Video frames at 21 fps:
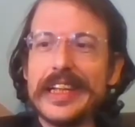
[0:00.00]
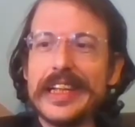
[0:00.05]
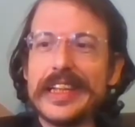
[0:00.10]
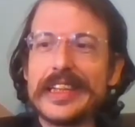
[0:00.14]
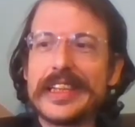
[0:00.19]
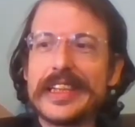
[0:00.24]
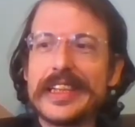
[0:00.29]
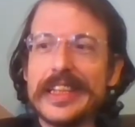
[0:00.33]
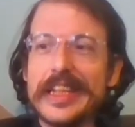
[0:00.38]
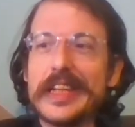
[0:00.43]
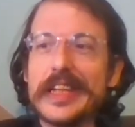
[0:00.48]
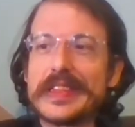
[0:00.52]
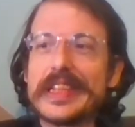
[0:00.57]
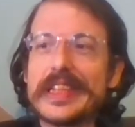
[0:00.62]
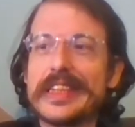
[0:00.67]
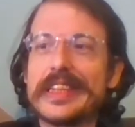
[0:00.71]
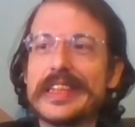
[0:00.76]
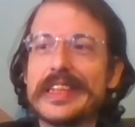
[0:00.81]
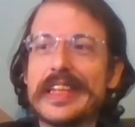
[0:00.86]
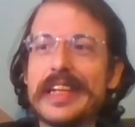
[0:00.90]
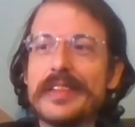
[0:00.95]
to note
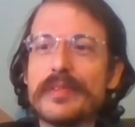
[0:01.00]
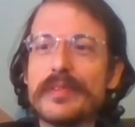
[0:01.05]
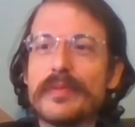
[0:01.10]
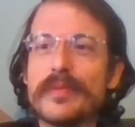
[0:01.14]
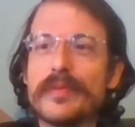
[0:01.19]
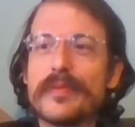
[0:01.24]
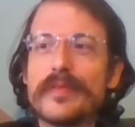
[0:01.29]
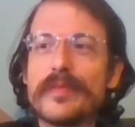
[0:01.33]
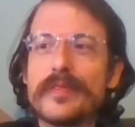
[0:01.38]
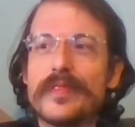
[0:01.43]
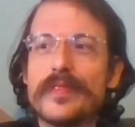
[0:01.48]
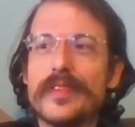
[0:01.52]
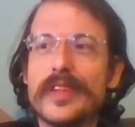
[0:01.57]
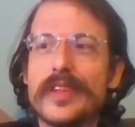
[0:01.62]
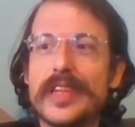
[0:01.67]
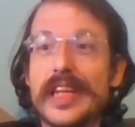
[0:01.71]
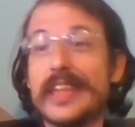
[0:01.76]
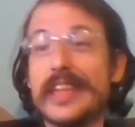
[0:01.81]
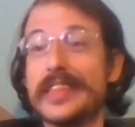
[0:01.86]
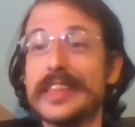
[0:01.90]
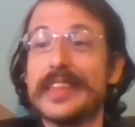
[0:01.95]
that
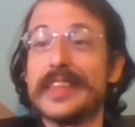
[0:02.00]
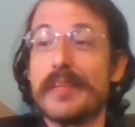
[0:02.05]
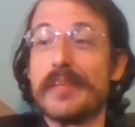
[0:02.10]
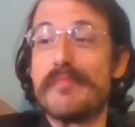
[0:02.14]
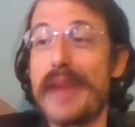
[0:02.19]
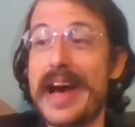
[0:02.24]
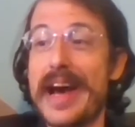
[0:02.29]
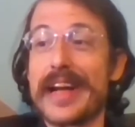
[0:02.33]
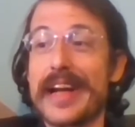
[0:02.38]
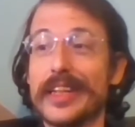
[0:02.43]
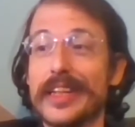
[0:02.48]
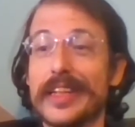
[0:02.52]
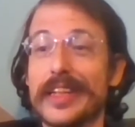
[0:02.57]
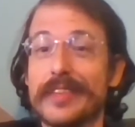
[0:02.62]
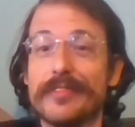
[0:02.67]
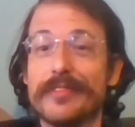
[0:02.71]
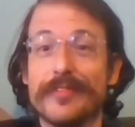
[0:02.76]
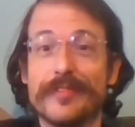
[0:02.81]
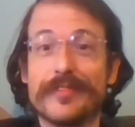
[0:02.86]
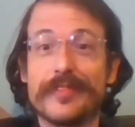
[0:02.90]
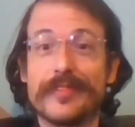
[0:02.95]
this is a battle
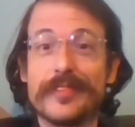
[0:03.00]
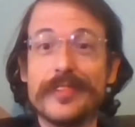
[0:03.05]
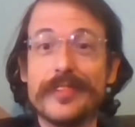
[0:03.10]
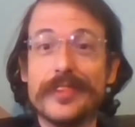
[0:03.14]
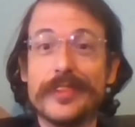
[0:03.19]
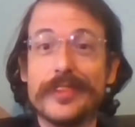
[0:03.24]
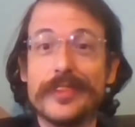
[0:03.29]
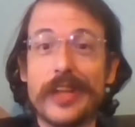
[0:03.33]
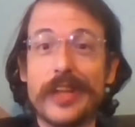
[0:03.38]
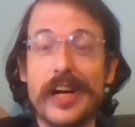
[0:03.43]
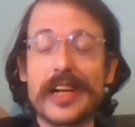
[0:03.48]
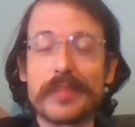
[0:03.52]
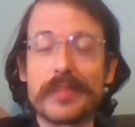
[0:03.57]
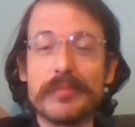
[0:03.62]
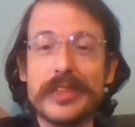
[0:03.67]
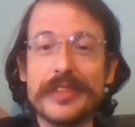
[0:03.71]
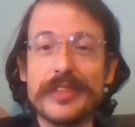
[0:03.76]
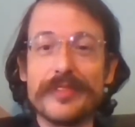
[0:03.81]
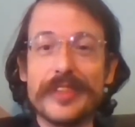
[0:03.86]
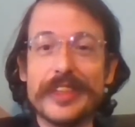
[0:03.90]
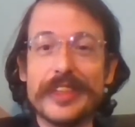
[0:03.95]
of
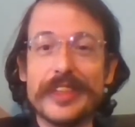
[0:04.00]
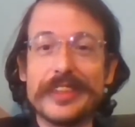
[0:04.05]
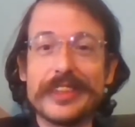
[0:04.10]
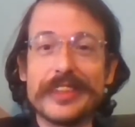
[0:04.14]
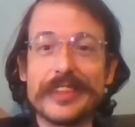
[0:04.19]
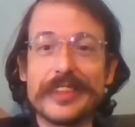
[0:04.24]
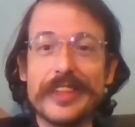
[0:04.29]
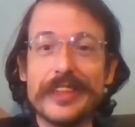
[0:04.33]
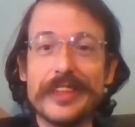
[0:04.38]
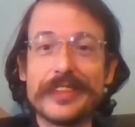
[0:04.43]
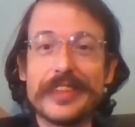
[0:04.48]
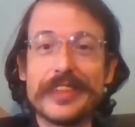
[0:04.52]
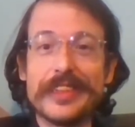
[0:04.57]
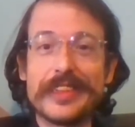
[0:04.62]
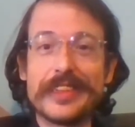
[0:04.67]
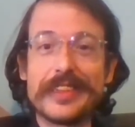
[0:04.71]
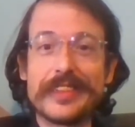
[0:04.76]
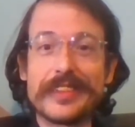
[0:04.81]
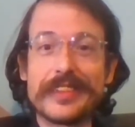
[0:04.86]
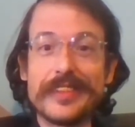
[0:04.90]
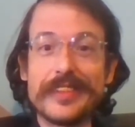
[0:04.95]
dogma versus
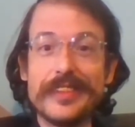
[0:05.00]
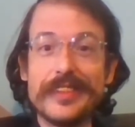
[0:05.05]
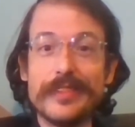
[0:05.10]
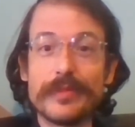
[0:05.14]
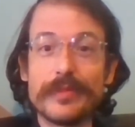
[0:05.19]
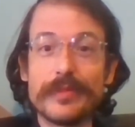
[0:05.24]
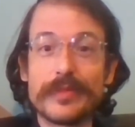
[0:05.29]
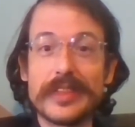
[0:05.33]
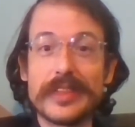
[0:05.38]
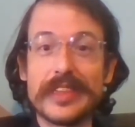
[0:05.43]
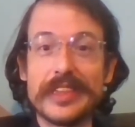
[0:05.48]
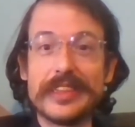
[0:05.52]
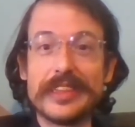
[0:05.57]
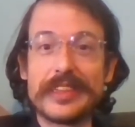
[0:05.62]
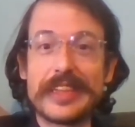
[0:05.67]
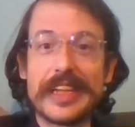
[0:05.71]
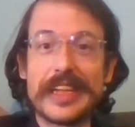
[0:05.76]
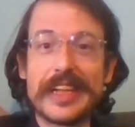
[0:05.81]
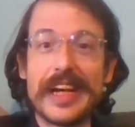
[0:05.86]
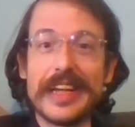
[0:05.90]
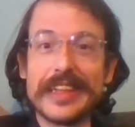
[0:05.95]
gnosis within
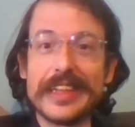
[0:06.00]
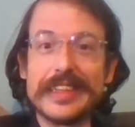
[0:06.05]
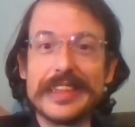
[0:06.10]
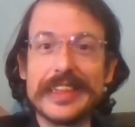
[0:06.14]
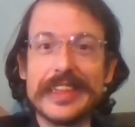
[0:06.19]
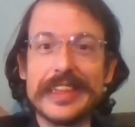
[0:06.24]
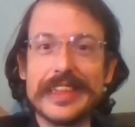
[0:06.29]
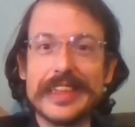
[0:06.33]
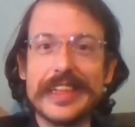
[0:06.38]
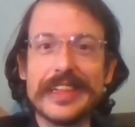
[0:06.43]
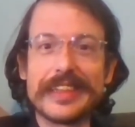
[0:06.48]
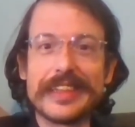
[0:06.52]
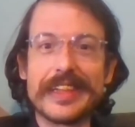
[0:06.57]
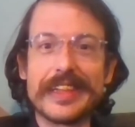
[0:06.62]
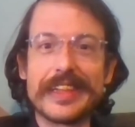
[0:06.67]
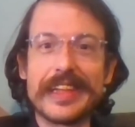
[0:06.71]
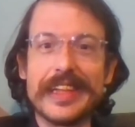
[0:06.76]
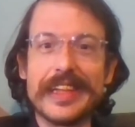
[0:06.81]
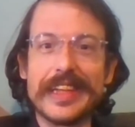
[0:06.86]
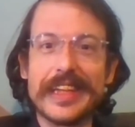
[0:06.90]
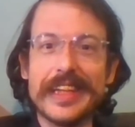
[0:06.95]
psychology, that
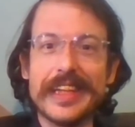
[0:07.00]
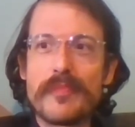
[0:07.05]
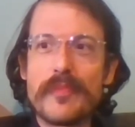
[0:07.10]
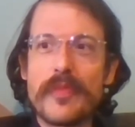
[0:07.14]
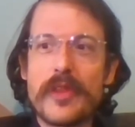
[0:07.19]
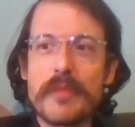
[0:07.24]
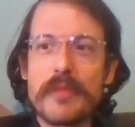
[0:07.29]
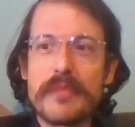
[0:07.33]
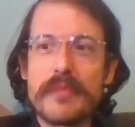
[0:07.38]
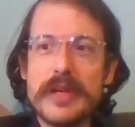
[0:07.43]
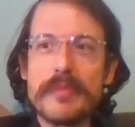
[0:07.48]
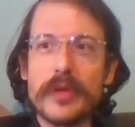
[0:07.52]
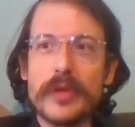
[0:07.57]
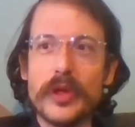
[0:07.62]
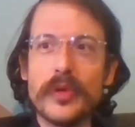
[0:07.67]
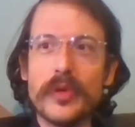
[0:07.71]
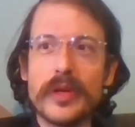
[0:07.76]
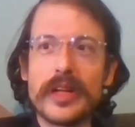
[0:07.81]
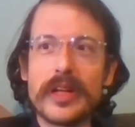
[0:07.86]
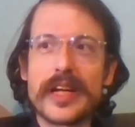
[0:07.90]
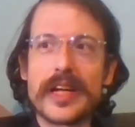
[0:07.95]
like the people
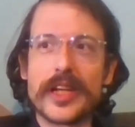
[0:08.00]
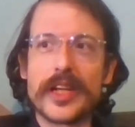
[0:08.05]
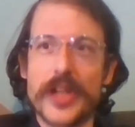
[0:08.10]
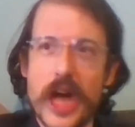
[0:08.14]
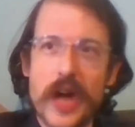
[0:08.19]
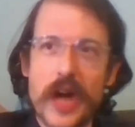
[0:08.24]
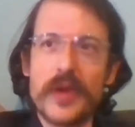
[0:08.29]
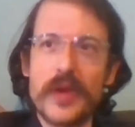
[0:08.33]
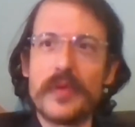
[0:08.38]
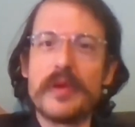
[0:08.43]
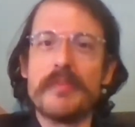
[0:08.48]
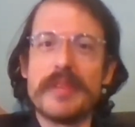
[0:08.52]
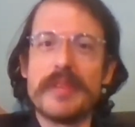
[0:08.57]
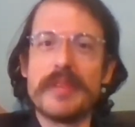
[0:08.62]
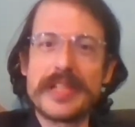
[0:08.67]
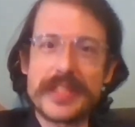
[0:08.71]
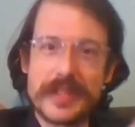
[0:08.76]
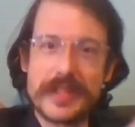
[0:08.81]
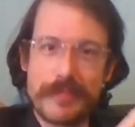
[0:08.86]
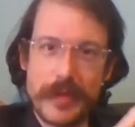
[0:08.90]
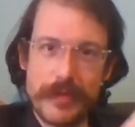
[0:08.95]
who are like, no, we
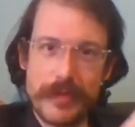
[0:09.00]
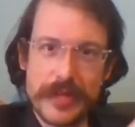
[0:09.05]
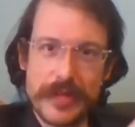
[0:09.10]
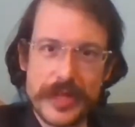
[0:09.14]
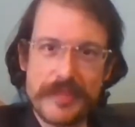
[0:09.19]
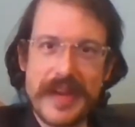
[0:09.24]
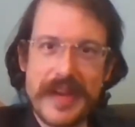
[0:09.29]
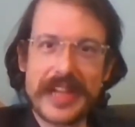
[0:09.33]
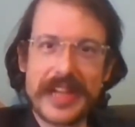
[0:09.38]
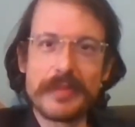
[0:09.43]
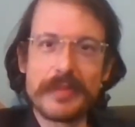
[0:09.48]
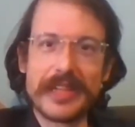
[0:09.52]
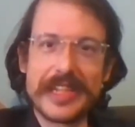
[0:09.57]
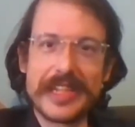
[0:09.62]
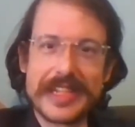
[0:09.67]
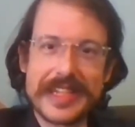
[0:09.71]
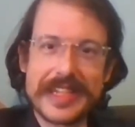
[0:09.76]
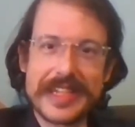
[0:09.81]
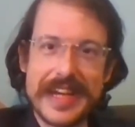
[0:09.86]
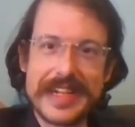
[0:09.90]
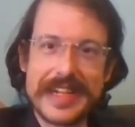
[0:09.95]
must be respectable and
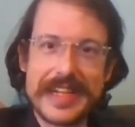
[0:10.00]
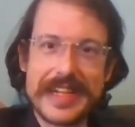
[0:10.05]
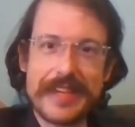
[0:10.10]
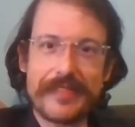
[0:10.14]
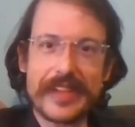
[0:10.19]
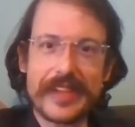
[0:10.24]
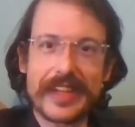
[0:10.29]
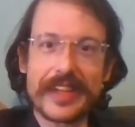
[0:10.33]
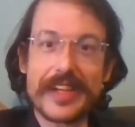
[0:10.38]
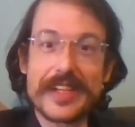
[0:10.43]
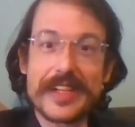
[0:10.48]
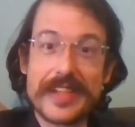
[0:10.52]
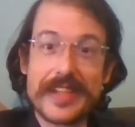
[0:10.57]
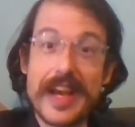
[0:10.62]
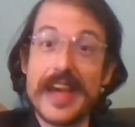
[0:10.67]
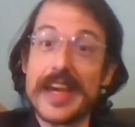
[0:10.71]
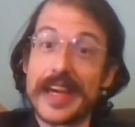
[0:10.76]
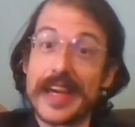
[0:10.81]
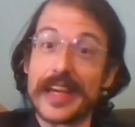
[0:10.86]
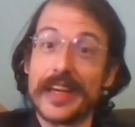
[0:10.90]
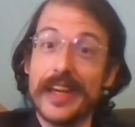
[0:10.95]
scientific, they're
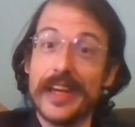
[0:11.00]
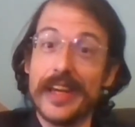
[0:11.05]
saying